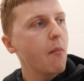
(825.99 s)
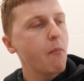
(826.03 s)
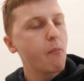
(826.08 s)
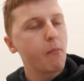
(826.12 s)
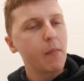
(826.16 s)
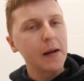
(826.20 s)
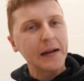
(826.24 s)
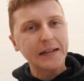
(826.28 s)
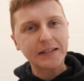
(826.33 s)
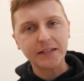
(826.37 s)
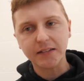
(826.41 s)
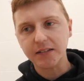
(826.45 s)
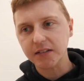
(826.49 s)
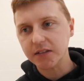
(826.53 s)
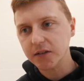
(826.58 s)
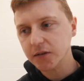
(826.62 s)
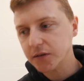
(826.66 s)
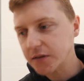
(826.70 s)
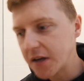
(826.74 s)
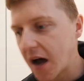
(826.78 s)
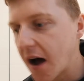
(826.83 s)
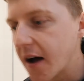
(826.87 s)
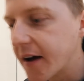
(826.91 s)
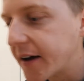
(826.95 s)
Paint's
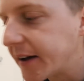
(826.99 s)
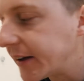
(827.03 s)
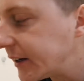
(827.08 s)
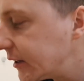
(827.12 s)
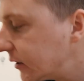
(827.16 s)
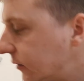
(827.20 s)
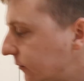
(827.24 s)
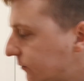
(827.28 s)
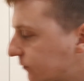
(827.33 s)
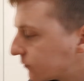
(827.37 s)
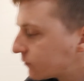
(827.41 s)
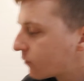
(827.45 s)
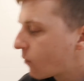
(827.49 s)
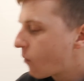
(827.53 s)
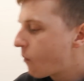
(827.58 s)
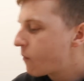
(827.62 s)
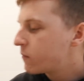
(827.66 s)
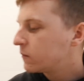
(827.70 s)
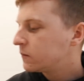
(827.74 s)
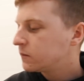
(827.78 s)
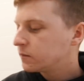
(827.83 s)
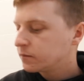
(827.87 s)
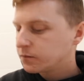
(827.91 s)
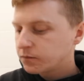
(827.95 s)
still tacky.
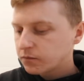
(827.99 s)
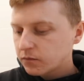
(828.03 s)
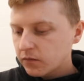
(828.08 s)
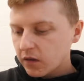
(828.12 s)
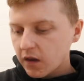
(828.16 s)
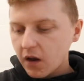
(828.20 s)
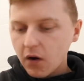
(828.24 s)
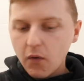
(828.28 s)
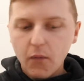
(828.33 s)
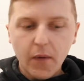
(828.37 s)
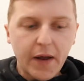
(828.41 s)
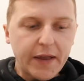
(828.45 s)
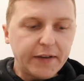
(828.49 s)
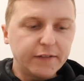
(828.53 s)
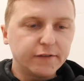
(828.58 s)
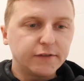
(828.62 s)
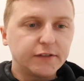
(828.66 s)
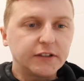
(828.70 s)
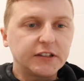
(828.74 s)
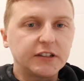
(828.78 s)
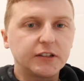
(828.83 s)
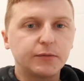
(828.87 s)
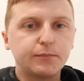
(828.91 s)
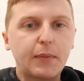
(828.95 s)
Waiting
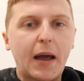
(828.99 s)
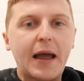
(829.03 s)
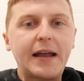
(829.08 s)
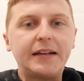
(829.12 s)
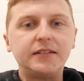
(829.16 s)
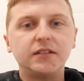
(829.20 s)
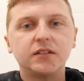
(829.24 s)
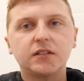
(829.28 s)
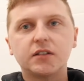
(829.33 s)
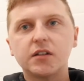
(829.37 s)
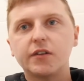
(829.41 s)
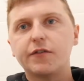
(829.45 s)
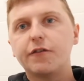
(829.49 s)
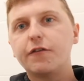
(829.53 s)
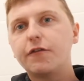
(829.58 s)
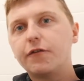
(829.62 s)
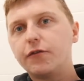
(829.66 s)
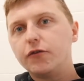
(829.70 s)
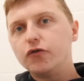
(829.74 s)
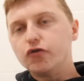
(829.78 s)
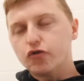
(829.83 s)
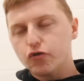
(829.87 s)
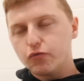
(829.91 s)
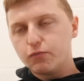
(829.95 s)
for this paint to
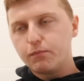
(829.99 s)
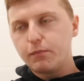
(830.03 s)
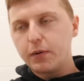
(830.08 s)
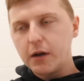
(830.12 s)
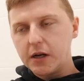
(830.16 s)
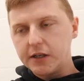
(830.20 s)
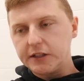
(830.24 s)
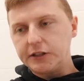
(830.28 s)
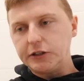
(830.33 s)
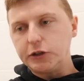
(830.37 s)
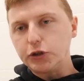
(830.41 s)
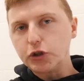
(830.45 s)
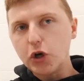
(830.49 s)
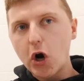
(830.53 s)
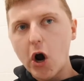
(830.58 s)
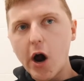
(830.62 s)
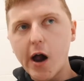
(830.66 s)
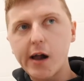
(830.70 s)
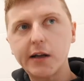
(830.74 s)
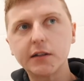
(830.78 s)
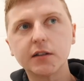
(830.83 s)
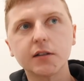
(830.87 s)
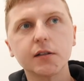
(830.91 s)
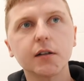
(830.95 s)
bloody
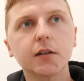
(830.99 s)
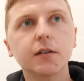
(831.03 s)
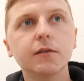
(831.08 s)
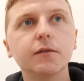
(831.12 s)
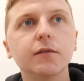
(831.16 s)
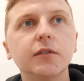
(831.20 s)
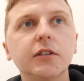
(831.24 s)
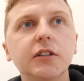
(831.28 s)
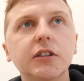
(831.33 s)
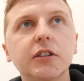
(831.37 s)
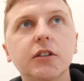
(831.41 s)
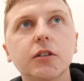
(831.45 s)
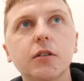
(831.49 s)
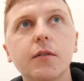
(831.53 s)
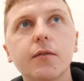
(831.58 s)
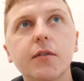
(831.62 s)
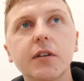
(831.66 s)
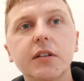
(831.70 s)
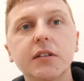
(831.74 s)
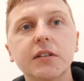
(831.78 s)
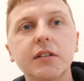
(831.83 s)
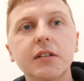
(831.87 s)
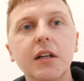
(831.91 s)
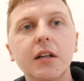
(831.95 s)
dry so I can finish off
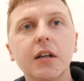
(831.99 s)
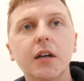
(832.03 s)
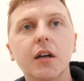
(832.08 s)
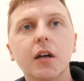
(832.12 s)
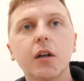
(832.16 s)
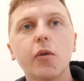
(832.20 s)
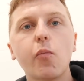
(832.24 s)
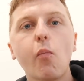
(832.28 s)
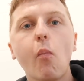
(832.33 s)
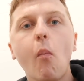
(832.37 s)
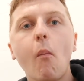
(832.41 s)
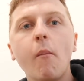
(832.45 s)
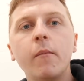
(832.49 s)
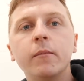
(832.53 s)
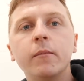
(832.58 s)
this silicone.